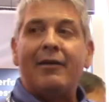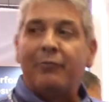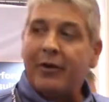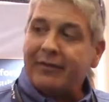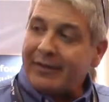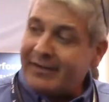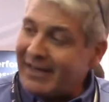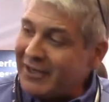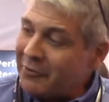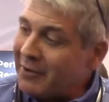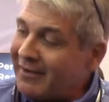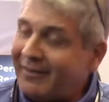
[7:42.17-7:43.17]
of where the
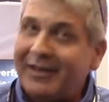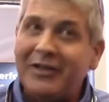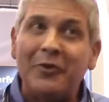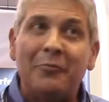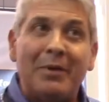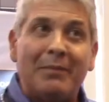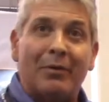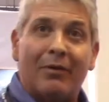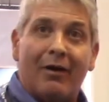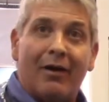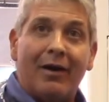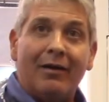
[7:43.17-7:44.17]
DU and CU people
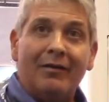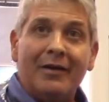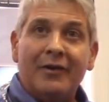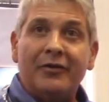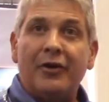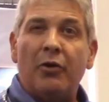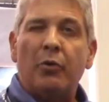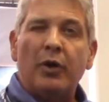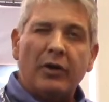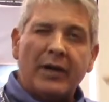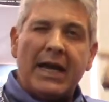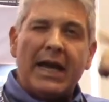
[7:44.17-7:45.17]
are. So we're
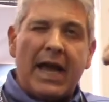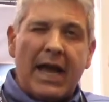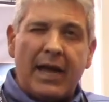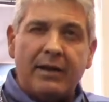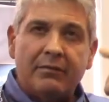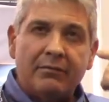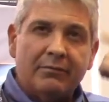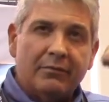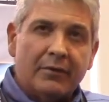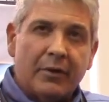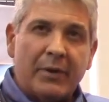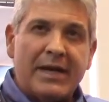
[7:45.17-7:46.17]
looking ahead.
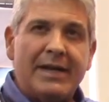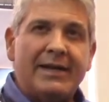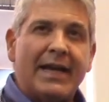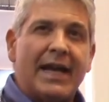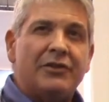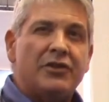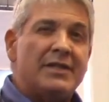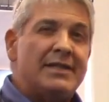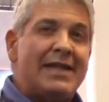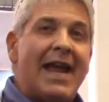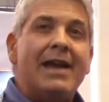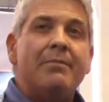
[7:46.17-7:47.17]
We need to get to
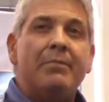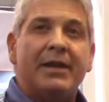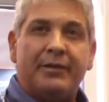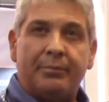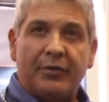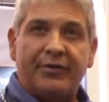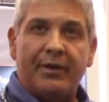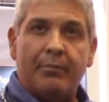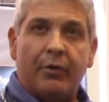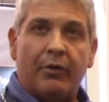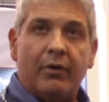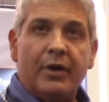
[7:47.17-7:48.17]
10 bits per
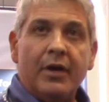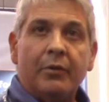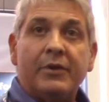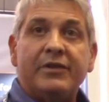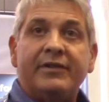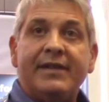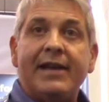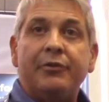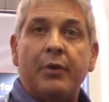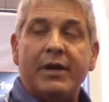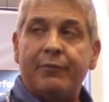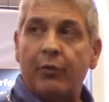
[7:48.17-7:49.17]
symbol, which is
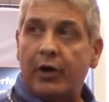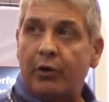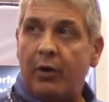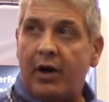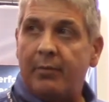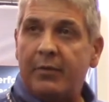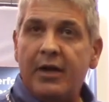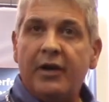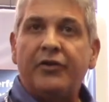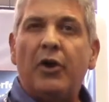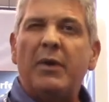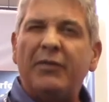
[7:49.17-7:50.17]
1024 QAM.
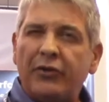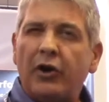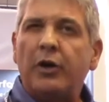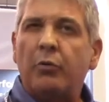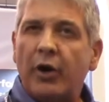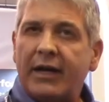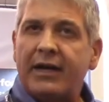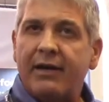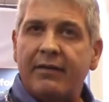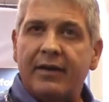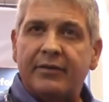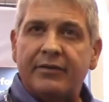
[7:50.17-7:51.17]
So we have started working on
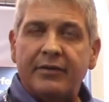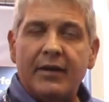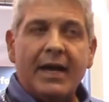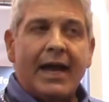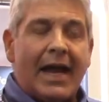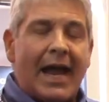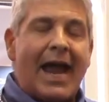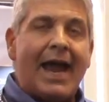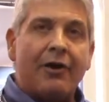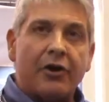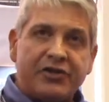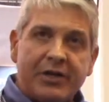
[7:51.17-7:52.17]
this.
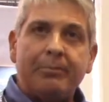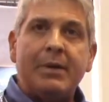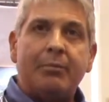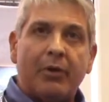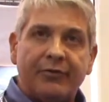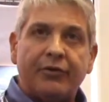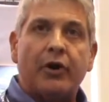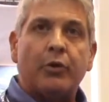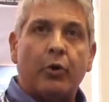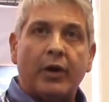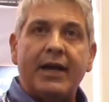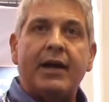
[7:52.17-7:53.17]
And our chip people have started
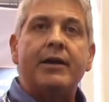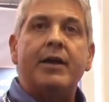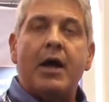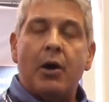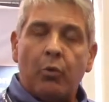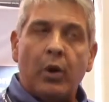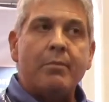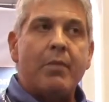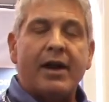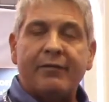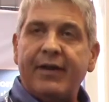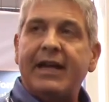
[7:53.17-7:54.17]
working on one
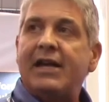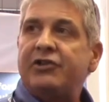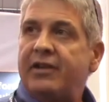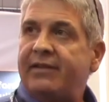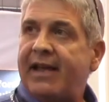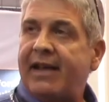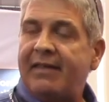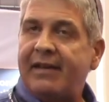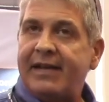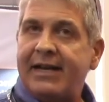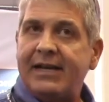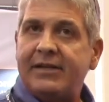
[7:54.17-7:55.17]
modification that, that
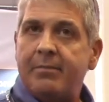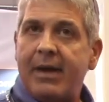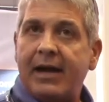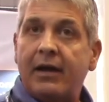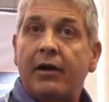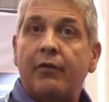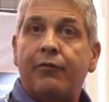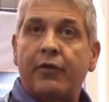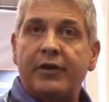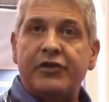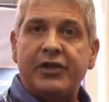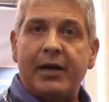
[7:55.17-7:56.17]
they need to make for
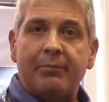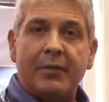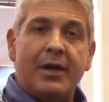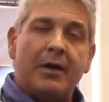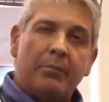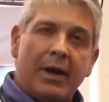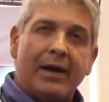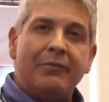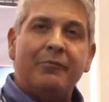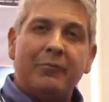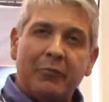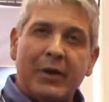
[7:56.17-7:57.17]
the chip. But
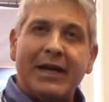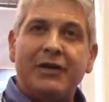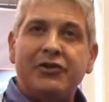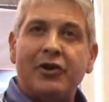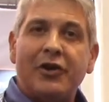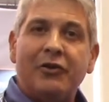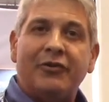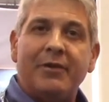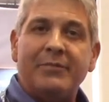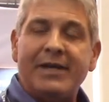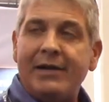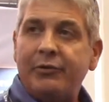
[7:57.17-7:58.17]
we can show you some
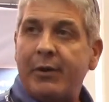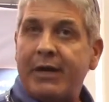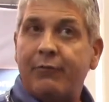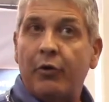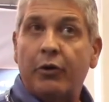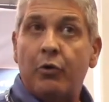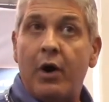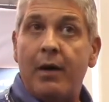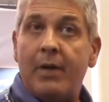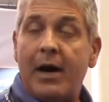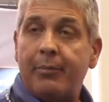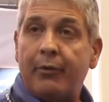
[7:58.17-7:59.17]
1024 QAM
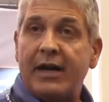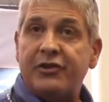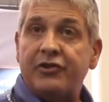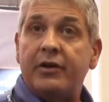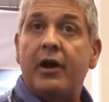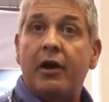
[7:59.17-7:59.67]
operation